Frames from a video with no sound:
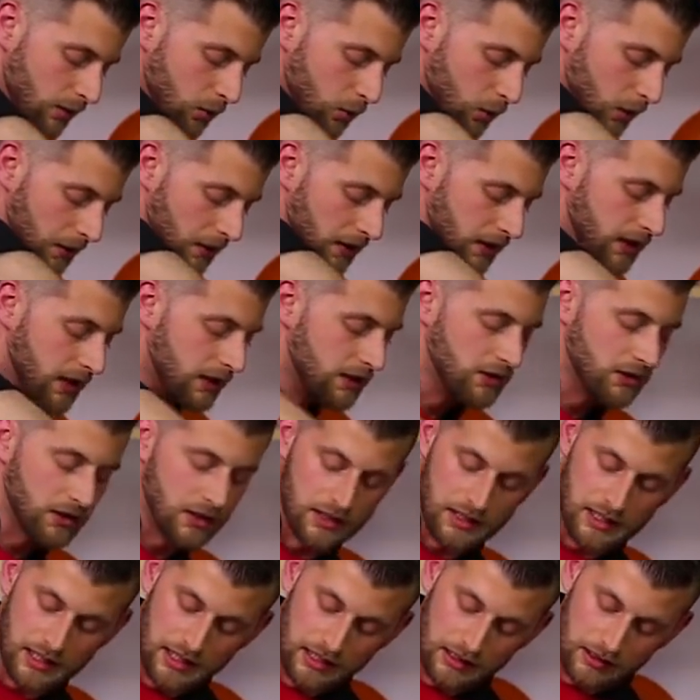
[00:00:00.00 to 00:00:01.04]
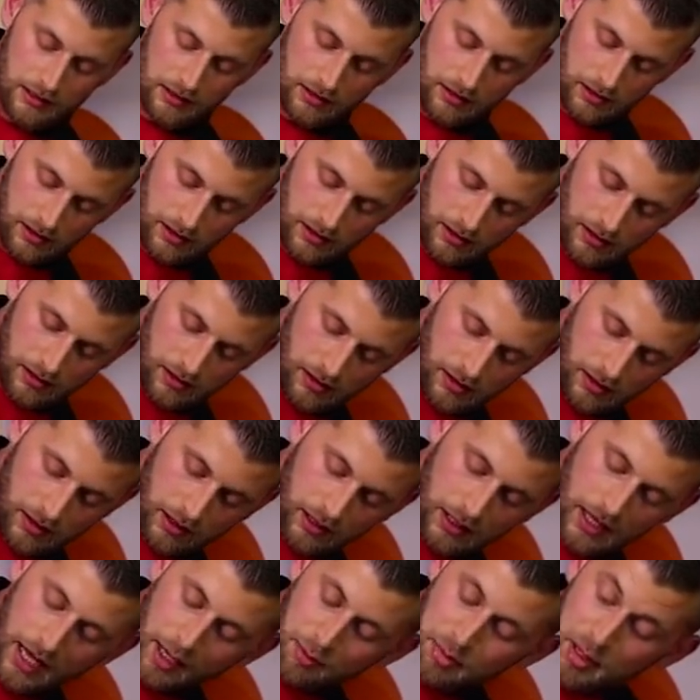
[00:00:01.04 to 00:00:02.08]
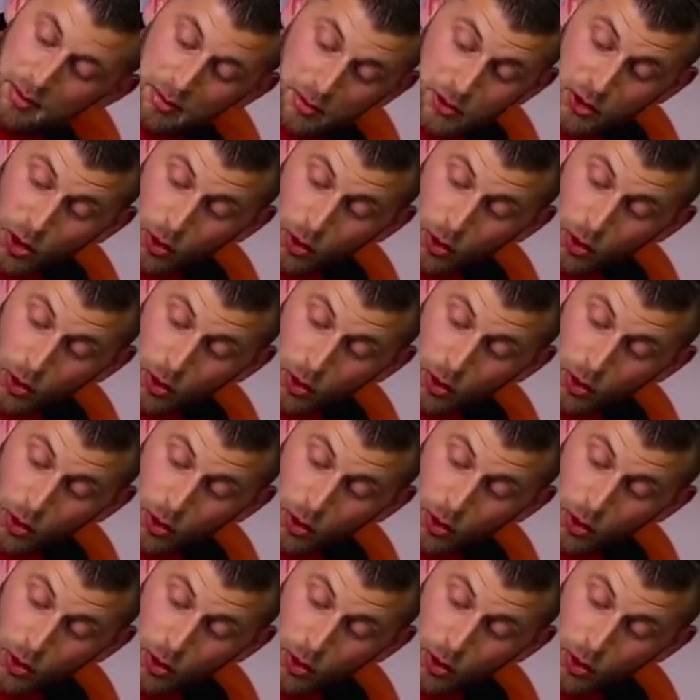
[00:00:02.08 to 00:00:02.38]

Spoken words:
what the kids are going to eat. A lot of people